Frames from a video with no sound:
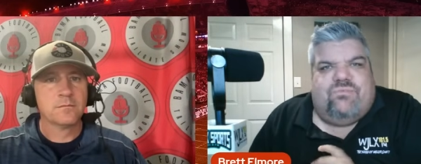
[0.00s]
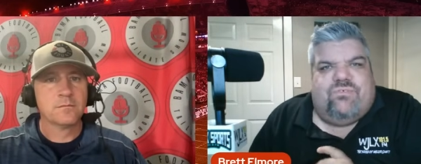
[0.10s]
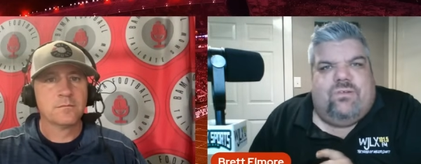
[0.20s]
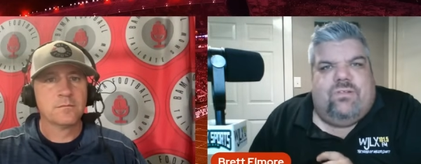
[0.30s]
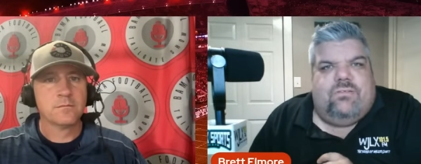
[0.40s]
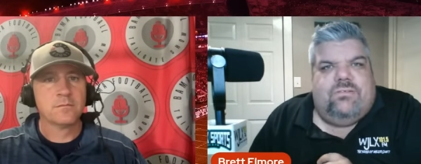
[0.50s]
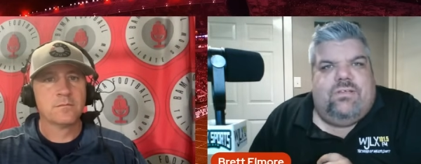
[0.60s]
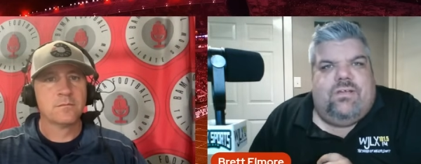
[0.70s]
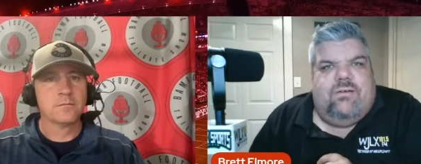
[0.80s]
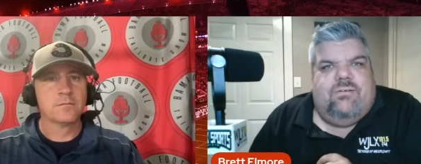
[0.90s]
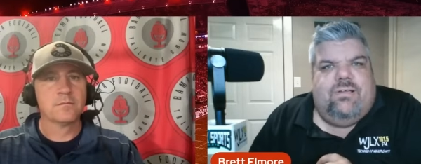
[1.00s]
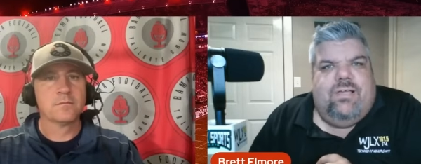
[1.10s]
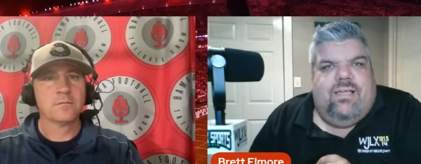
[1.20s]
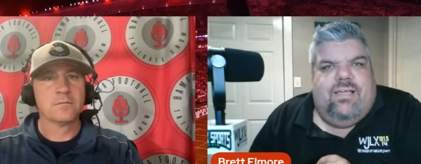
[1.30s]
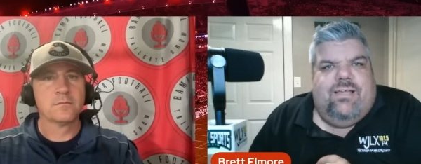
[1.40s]
Speaker 1: for a little, you know,
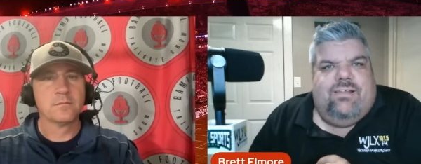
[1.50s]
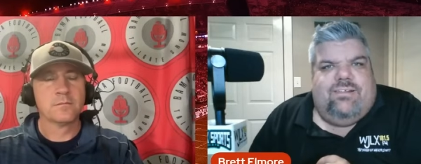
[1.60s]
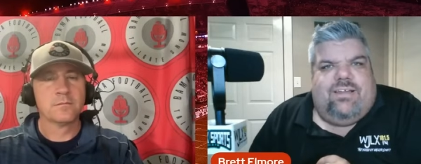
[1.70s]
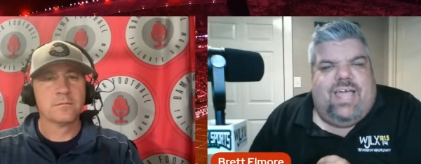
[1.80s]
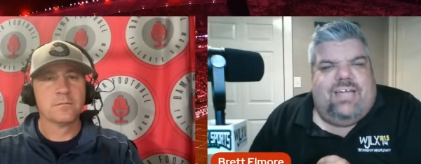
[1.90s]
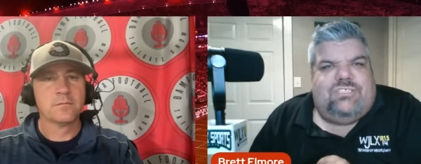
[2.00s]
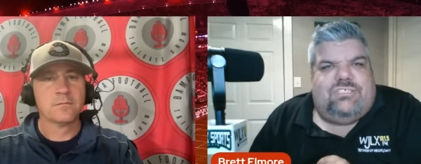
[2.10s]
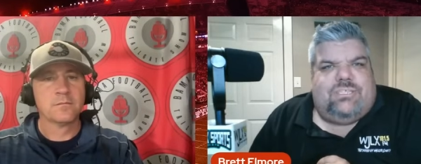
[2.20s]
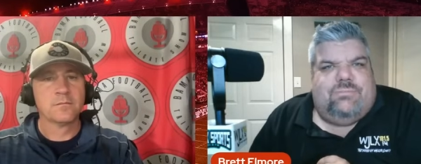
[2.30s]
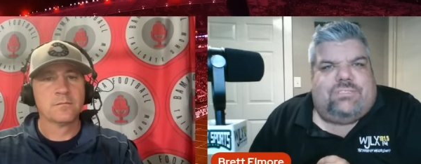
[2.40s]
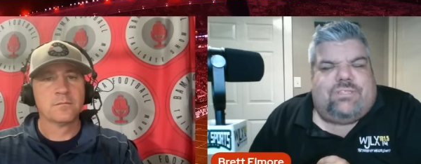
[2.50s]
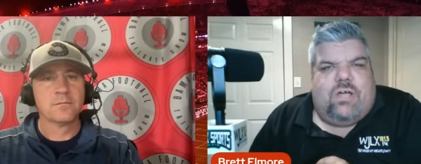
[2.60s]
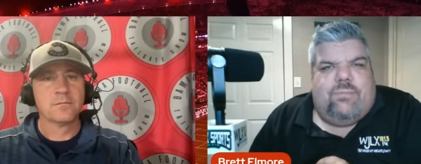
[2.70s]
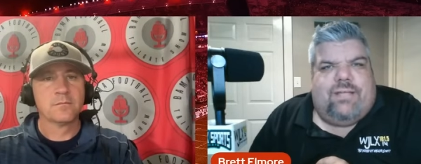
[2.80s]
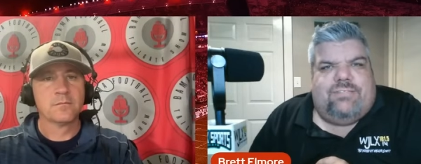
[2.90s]
little action, something to
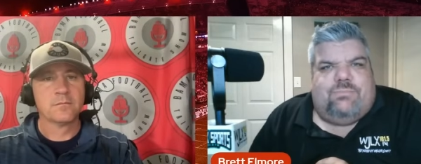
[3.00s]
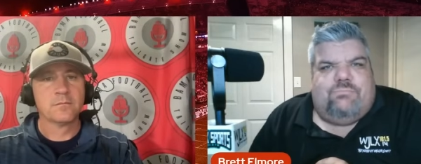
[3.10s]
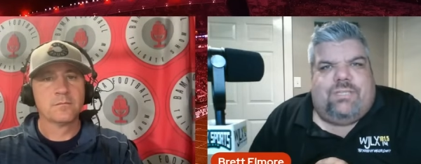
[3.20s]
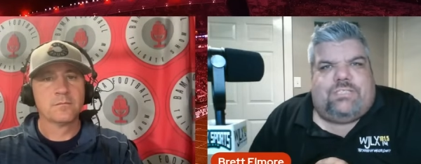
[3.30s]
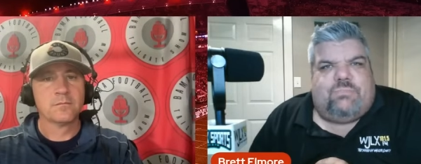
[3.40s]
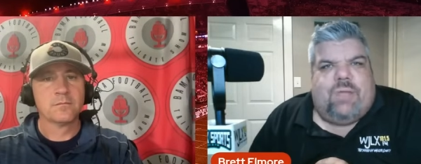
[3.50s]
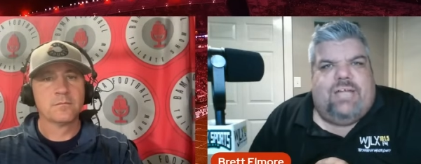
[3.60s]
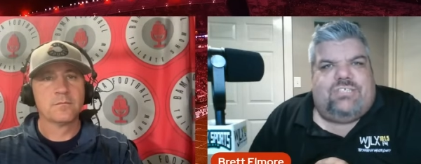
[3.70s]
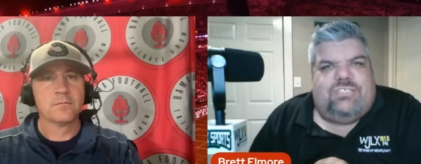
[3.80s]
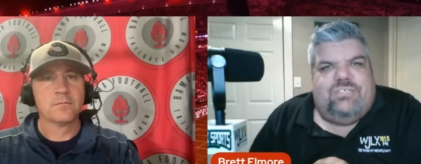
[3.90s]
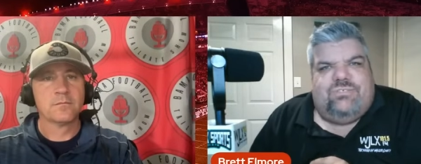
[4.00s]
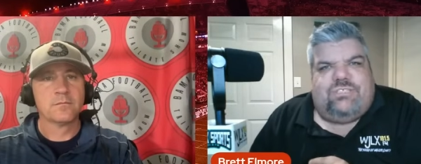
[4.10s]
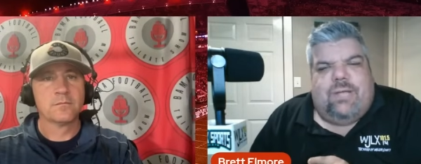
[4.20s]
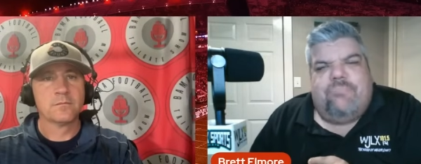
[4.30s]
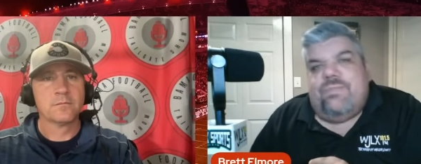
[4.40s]
talk about, some big splash news,
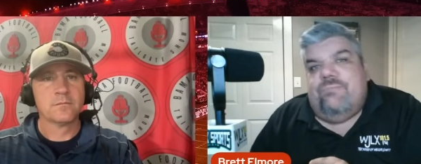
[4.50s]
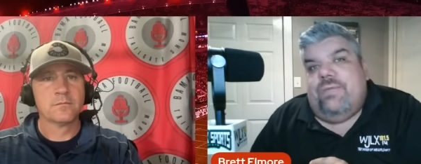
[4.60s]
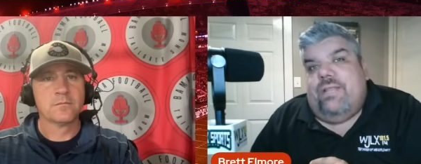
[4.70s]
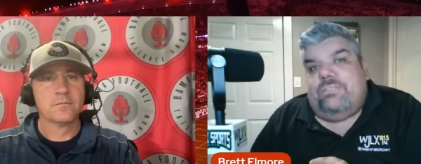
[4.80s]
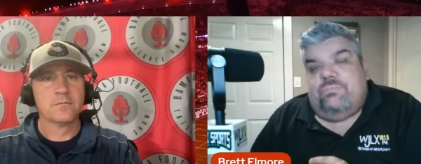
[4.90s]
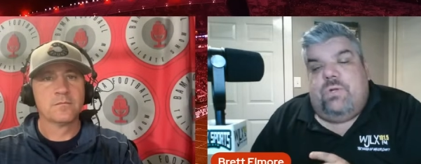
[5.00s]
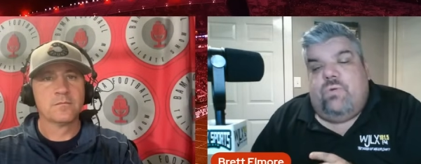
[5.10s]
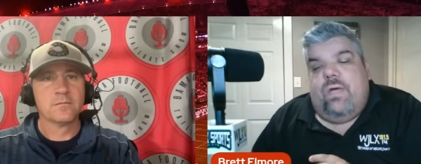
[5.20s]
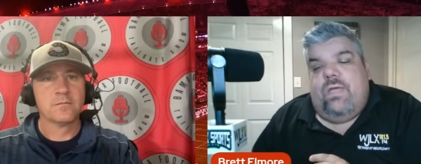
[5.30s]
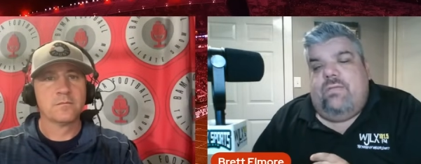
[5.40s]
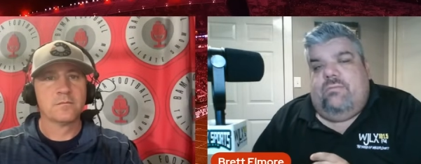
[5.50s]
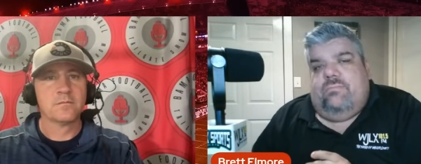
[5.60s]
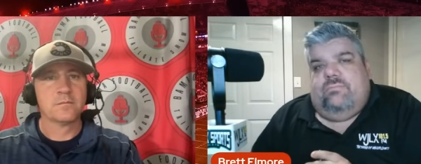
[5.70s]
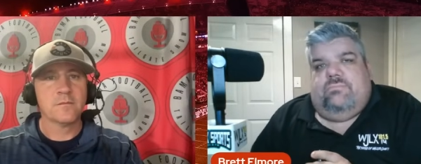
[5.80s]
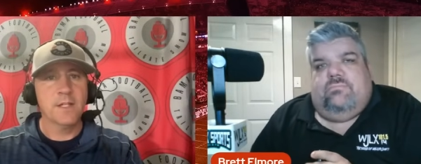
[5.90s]
something, but it's been quiet.
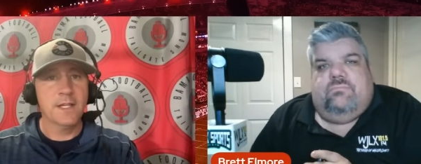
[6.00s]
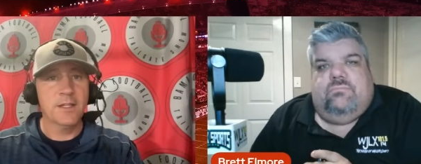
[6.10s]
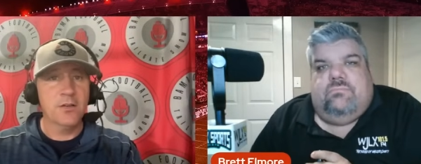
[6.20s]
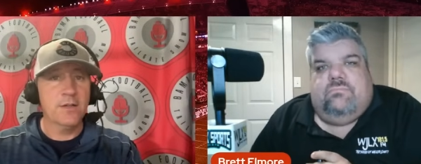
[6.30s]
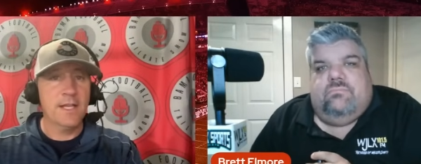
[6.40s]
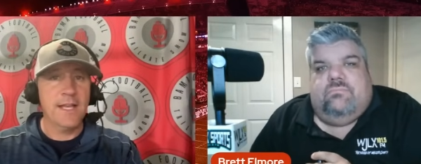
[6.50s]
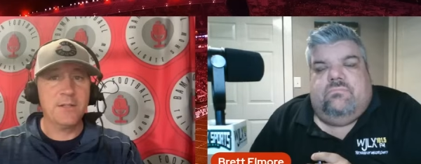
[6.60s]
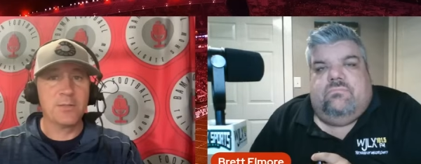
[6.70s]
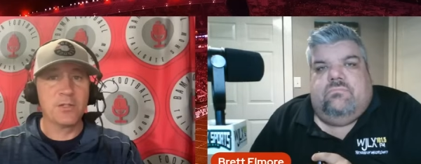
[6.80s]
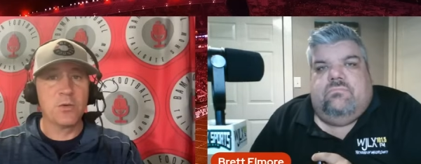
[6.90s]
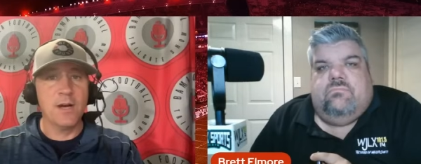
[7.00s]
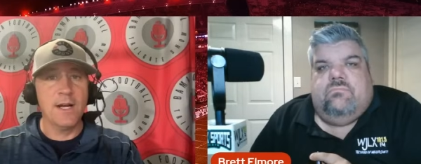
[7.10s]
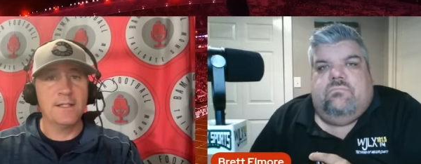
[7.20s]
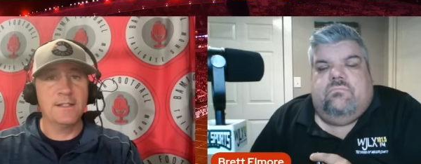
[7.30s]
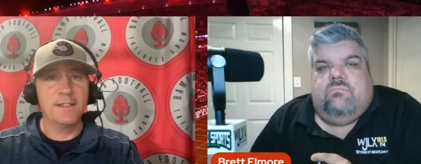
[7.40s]
Speaker 2: Yeah, no, it has been
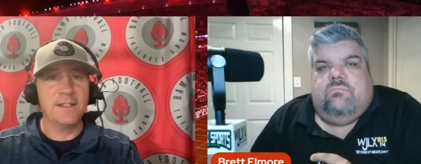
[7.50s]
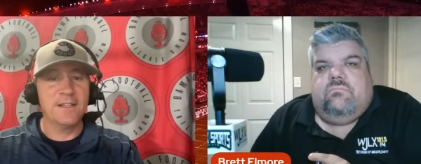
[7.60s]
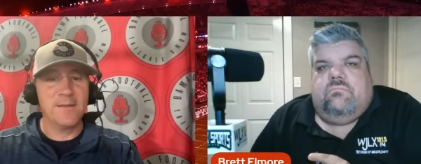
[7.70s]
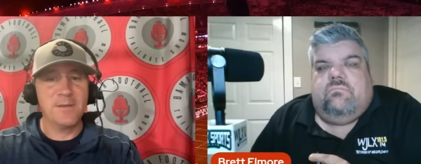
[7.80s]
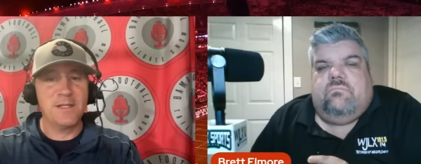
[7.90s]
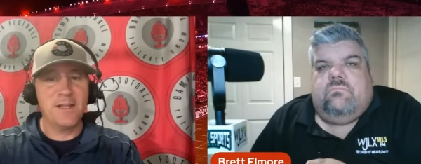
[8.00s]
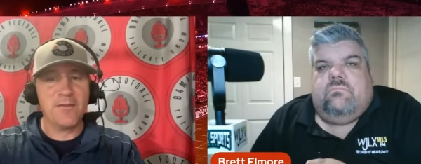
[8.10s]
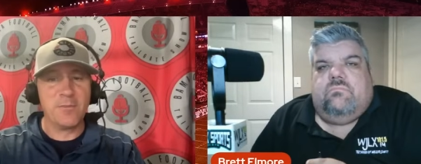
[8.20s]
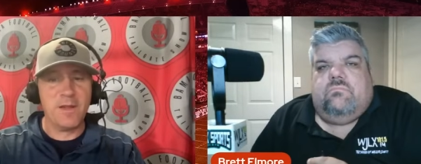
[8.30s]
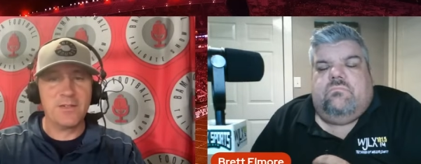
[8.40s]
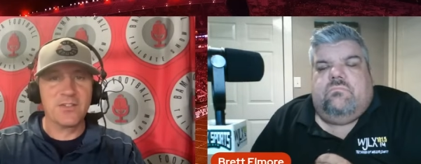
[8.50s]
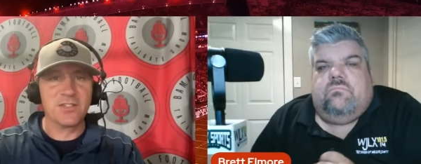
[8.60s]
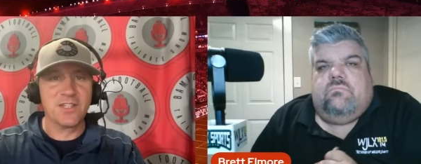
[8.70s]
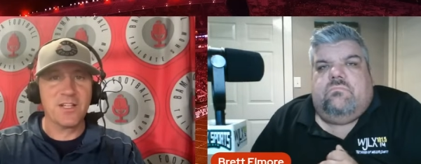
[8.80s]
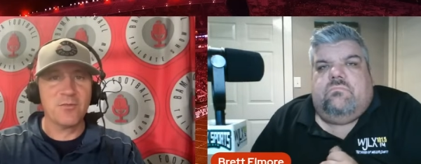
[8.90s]
quiet. And I mean, everybody's
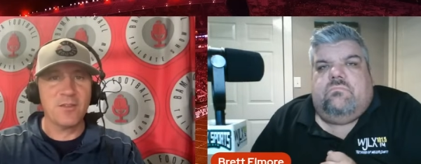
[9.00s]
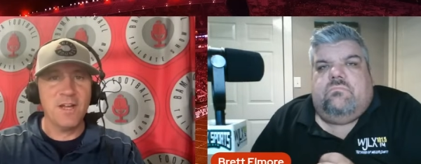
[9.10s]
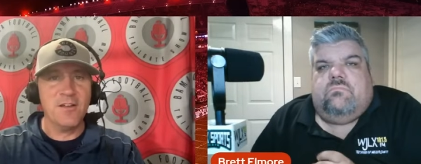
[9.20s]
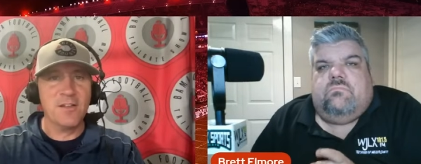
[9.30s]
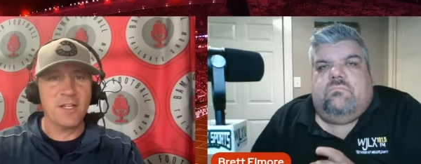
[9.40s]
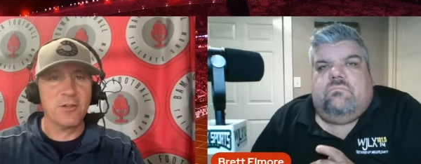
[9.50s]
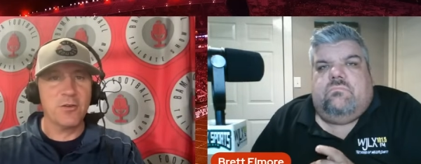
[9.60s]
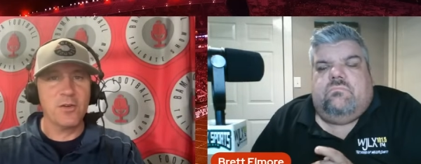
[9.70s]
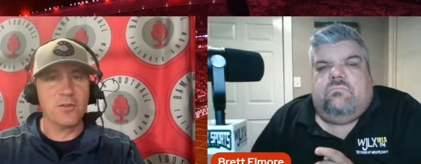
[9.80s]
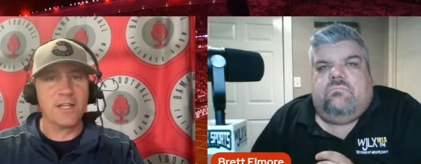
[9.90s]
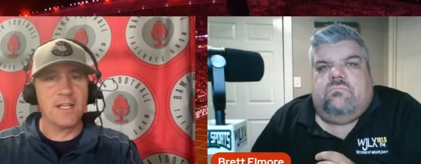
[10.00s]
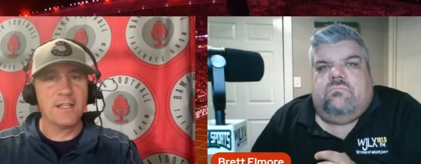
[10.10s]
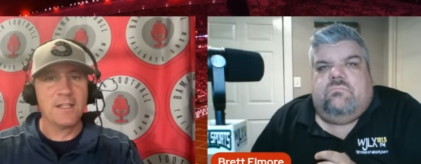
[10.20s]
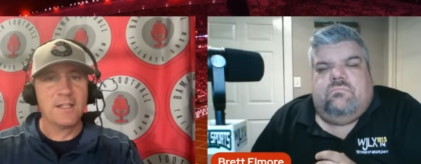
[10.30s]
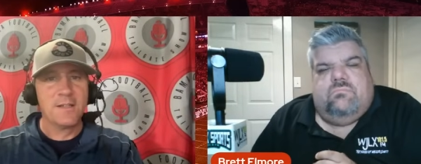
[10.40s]
just sitting around like going,
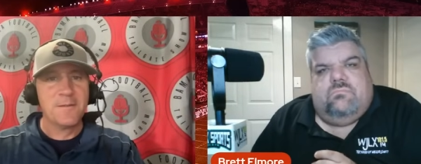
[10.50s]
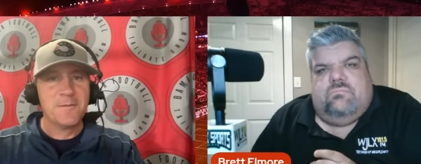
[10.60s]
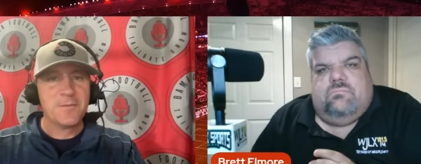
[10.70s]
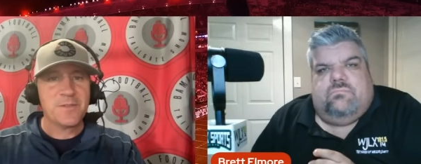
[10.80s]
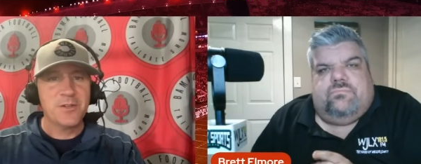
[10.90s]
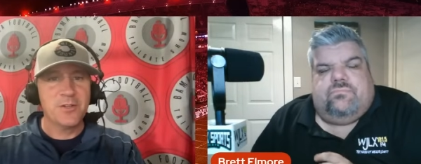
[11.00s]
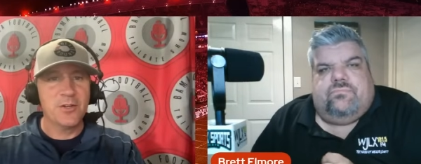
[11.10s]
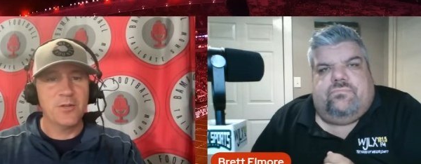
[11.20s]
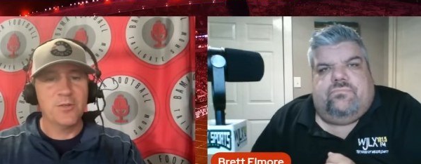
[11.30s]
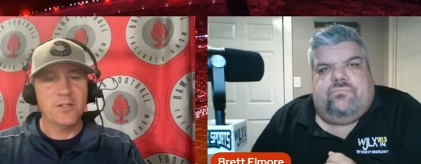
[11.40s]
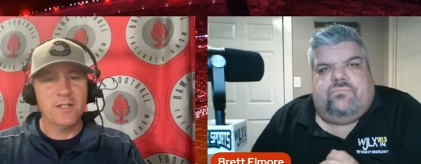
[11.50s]
okay, you know,